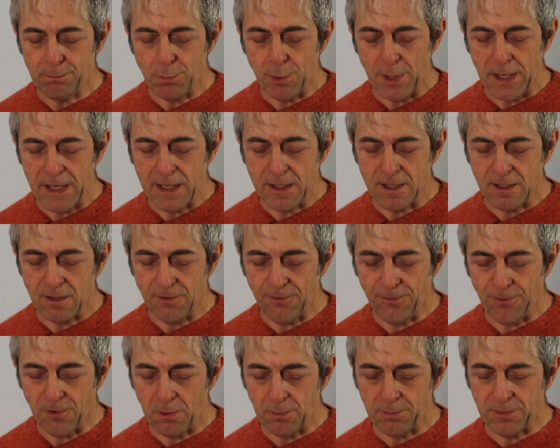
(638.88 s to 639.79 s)
breaker
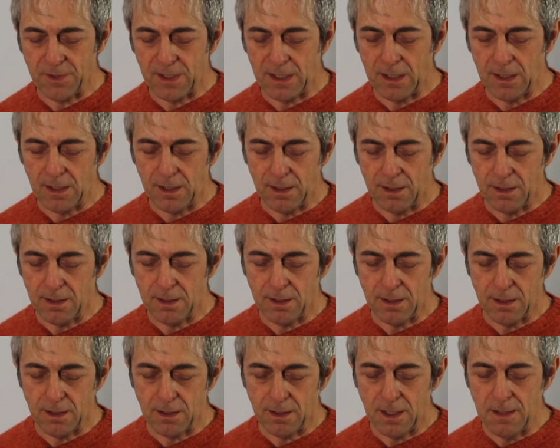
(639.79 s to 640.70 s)
from the
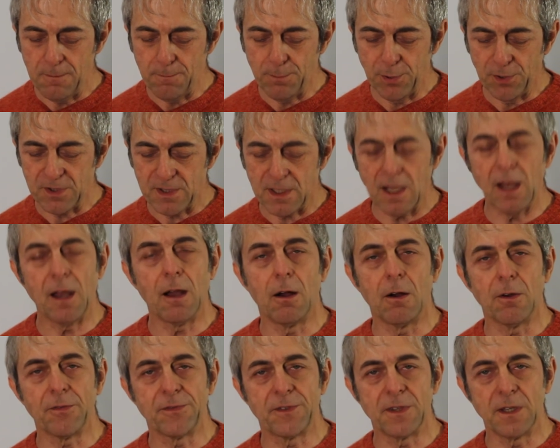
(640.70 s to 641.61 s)
input
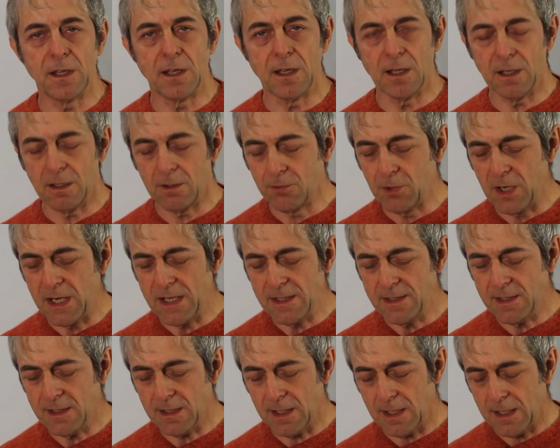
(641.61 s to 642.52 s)
of the
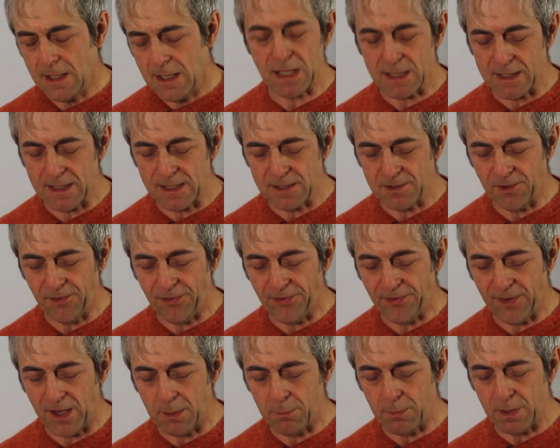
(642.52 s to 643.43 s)
grid,
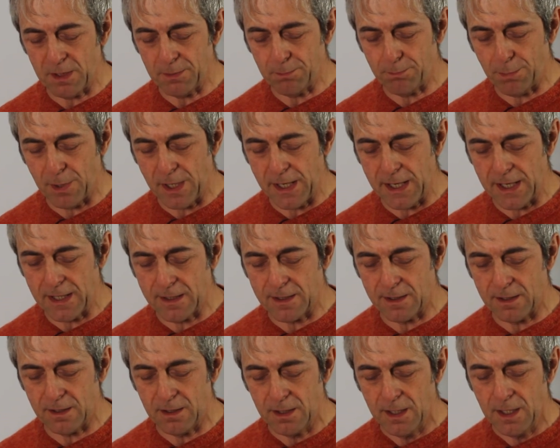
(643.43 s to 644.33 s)
magnetothermal
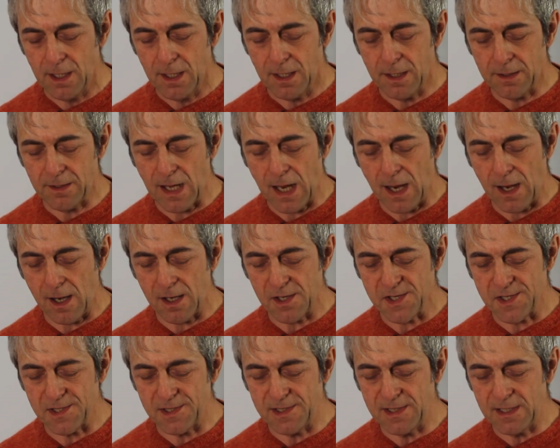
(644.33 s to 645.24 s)
breaker and
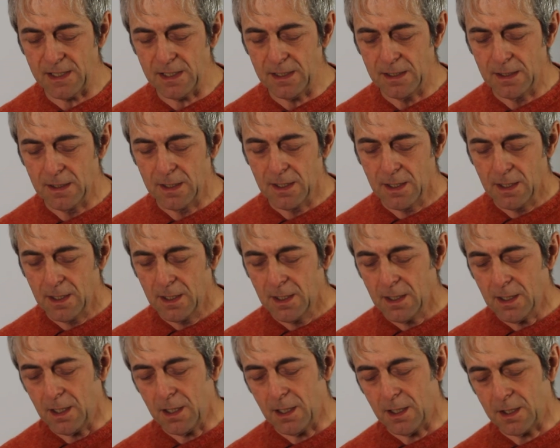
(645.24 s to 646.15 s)
RCD
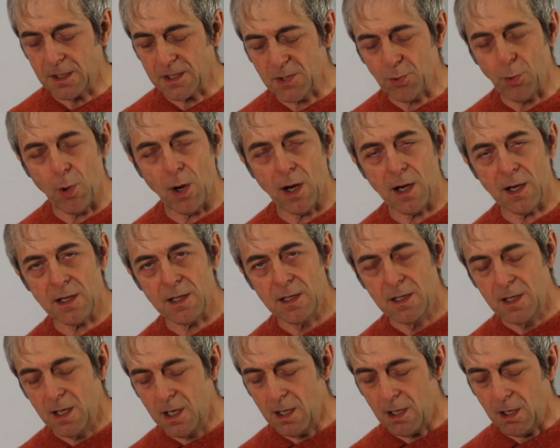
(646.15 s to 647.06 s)
to our
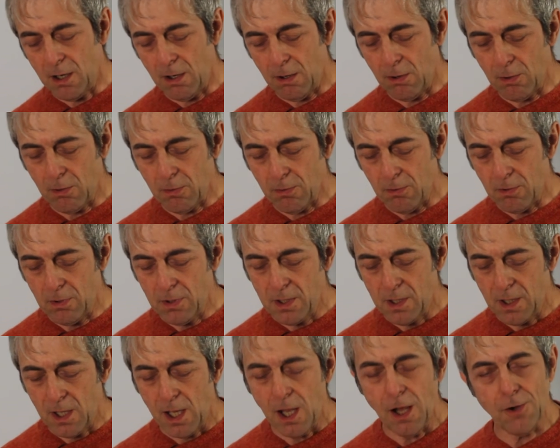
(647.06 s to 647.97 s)

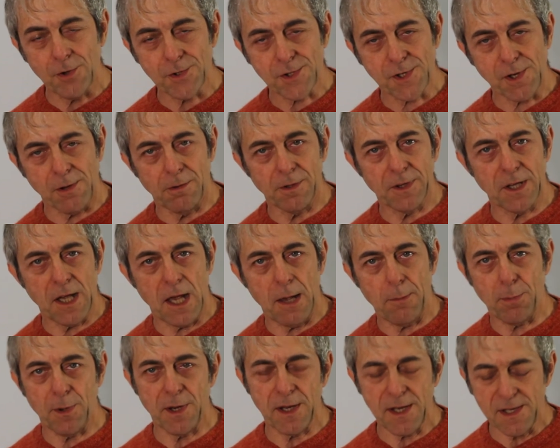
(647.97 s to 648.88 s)
household
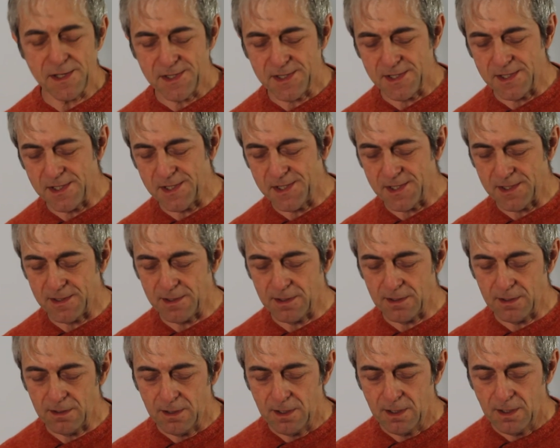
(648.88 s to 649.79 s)
appliances,
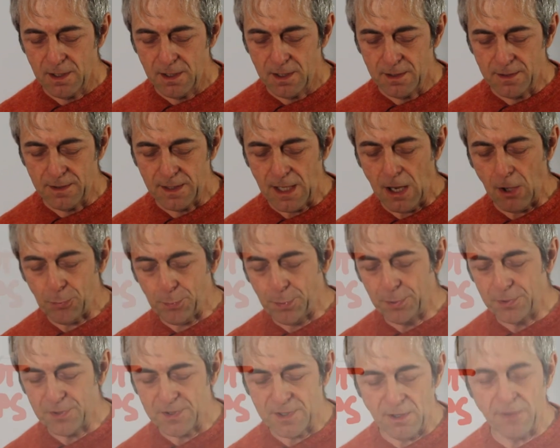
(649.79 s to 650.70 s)
the
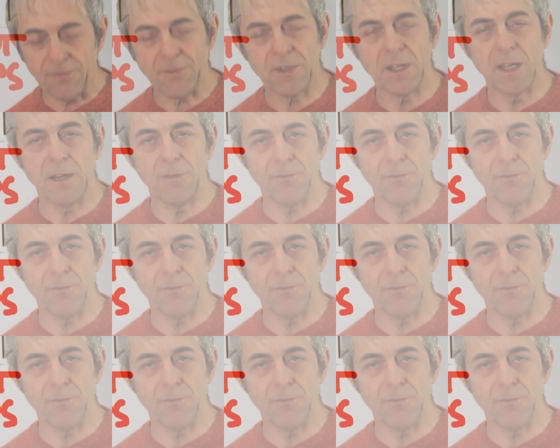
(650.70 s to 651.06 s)
output of the